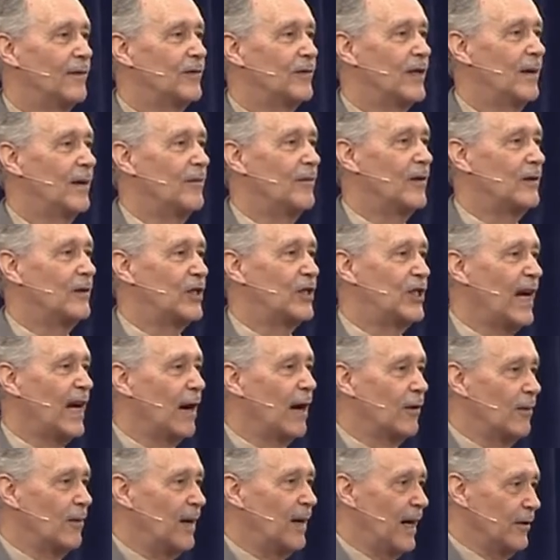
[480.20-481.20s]
something to
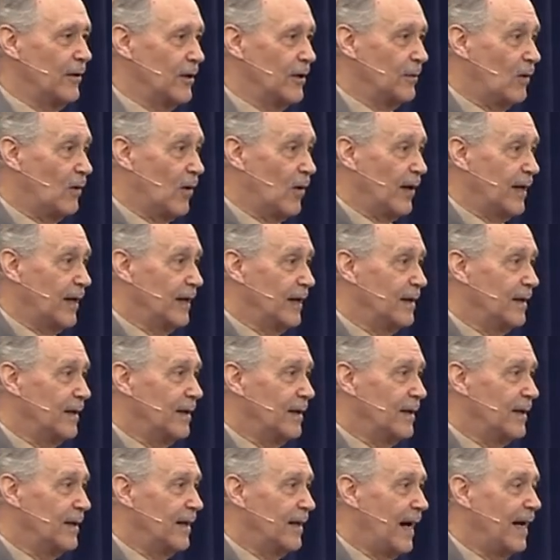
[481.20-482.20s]
shout about this morning.
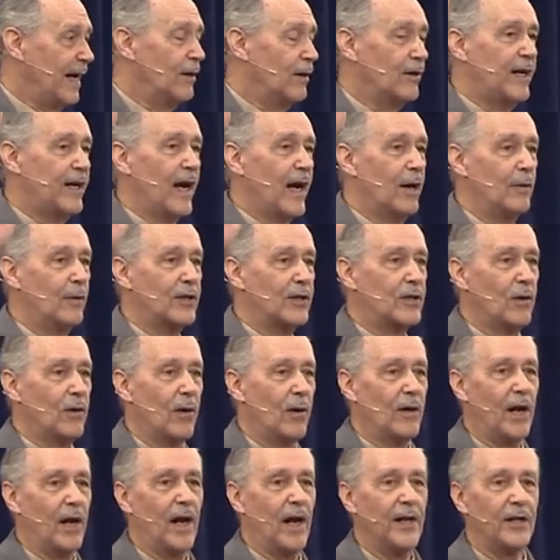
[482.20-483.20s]
I don't care what's
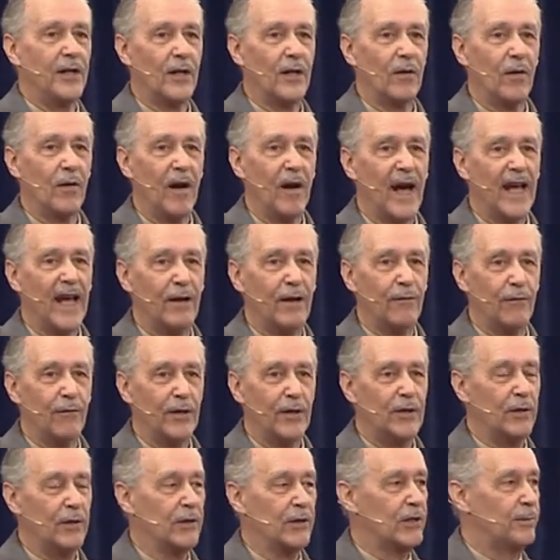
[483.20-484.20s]
going on in your life,
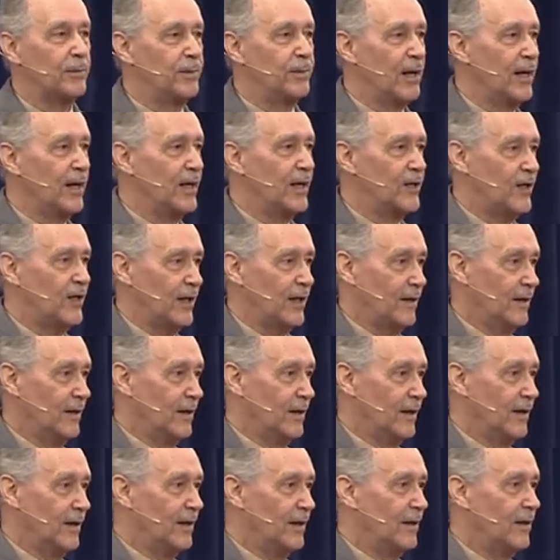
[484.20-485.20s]
what you're experiencing.
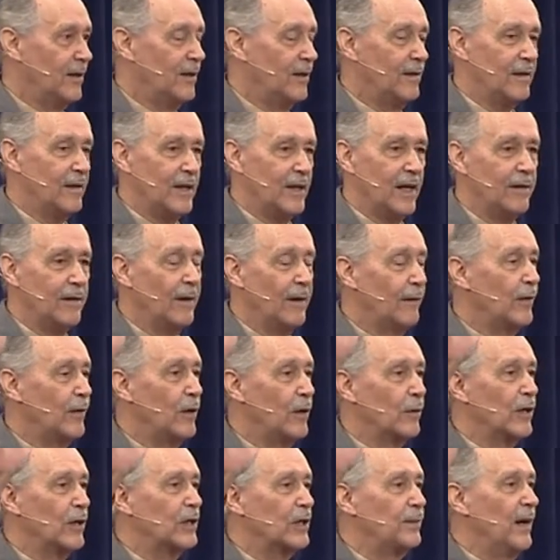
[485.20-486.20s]
Even if you
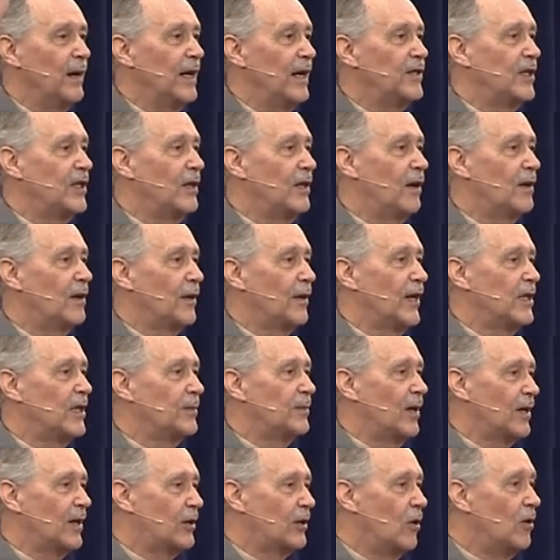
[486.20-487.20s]
were experiencing all the things
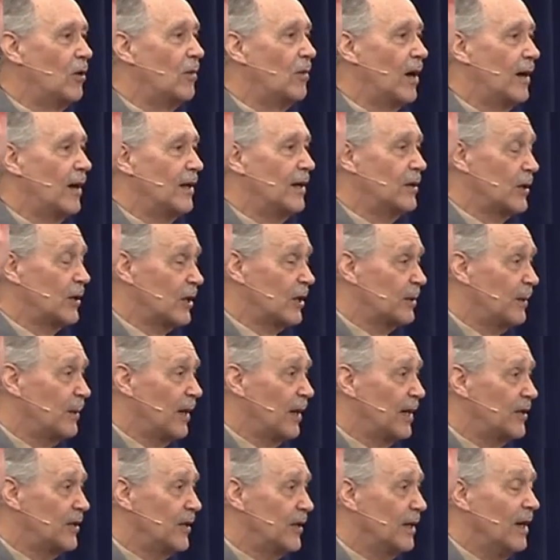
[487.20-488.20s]
Brother Kumar is
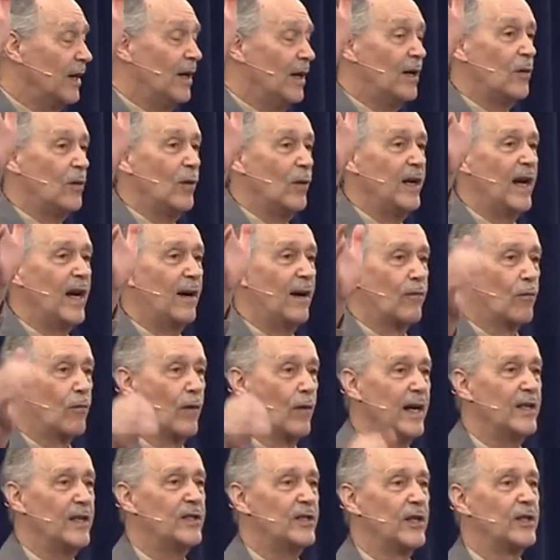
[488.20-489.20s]
experiencing, we have
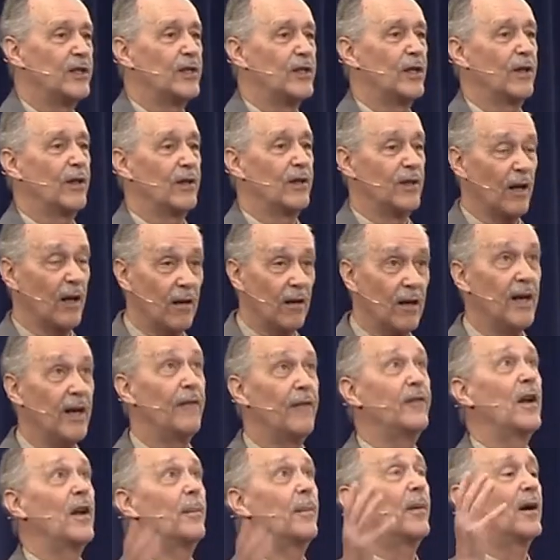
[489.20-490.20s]
reason to, to
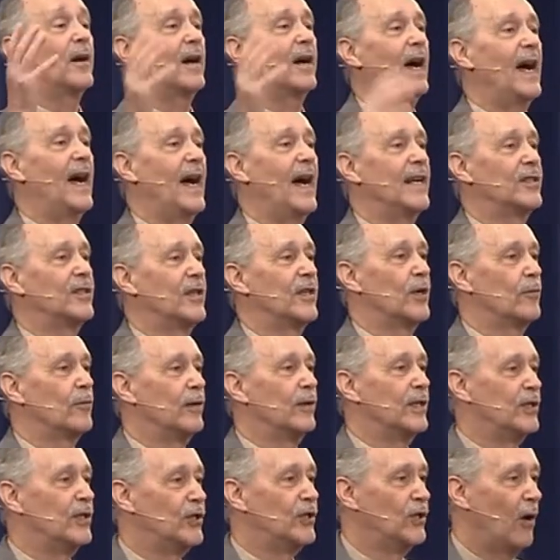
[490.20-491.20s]
lift up our eyes and to
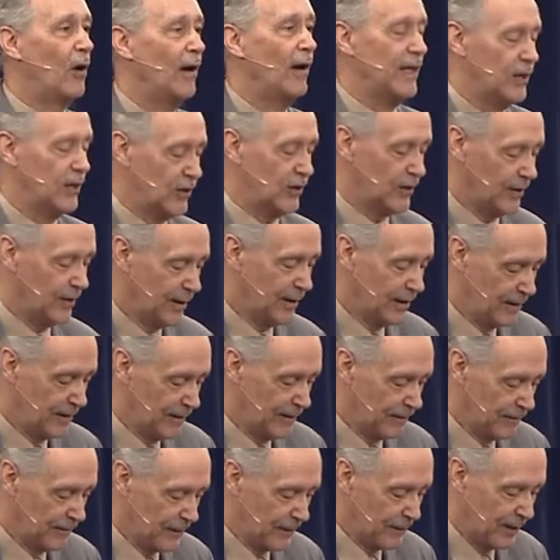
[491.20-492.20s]
rejoice
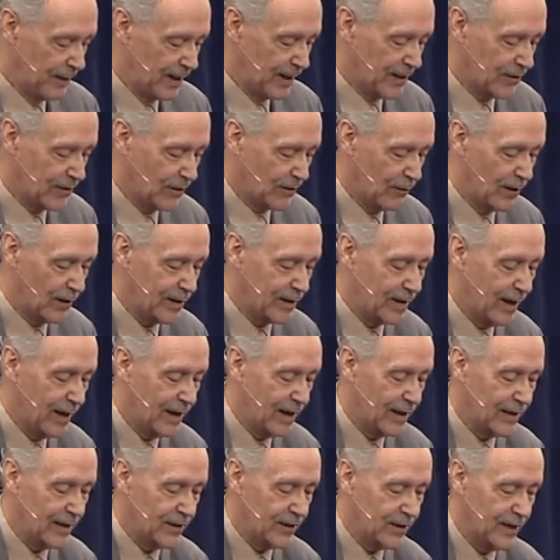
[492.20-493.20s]
because of what
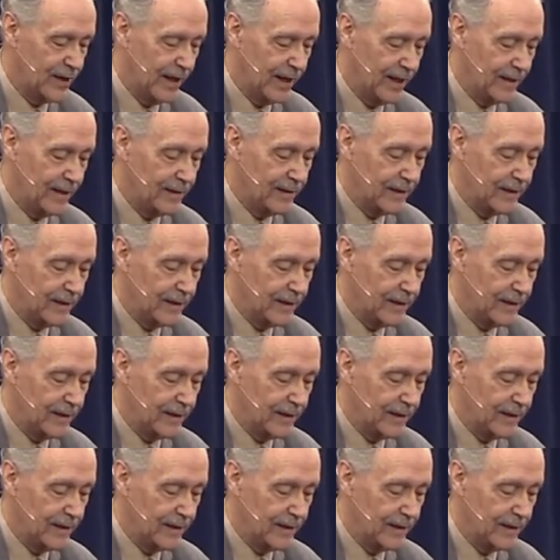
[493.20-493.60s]
God has done.